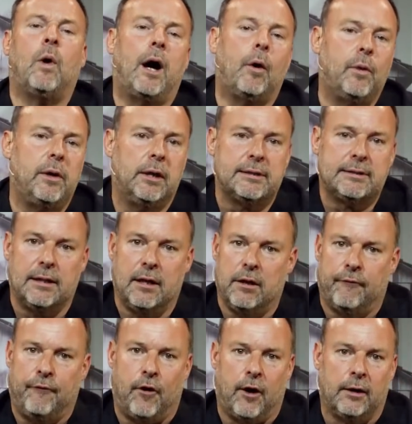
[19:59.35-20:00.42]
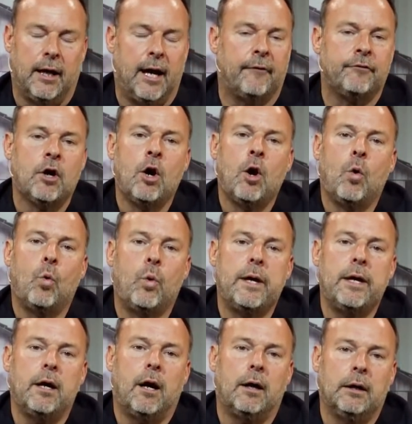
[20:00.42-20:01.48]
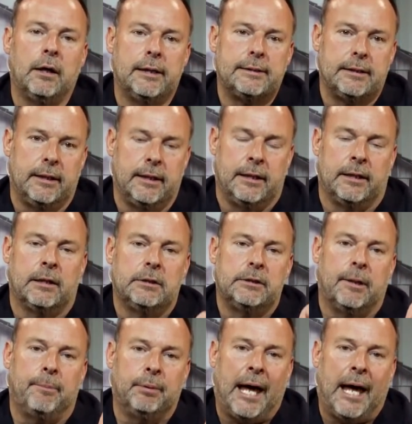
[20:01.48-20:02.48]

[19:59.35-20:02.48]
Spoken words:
Why are we listening to the far left? We are listening to